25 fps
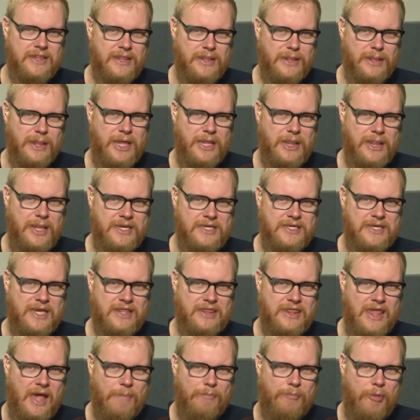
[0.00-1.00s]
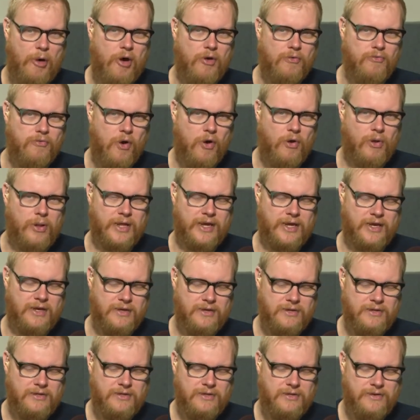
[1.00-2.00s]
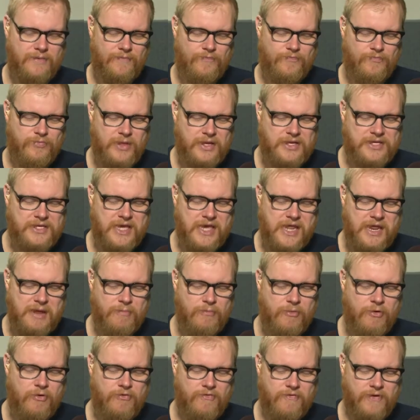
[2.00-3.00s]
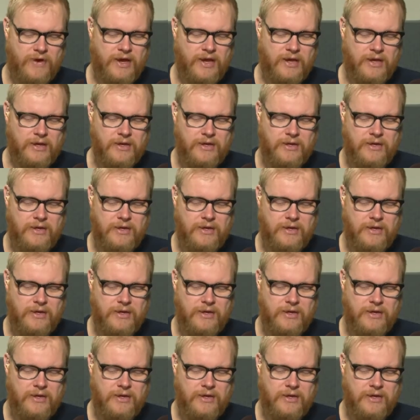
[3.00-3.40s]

Let's get that ball rolling. Let's get it moving.